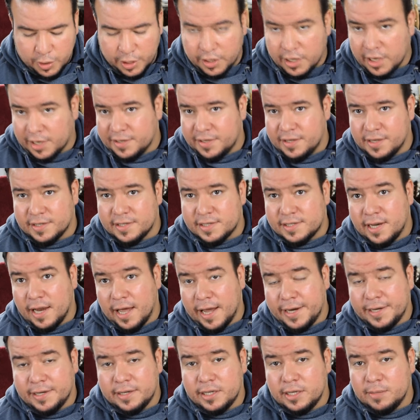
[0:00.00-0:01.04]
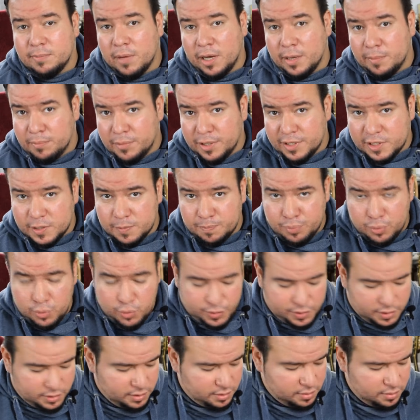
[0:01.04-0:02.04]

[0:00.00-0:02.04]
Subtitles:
I got here slightly my mids boost.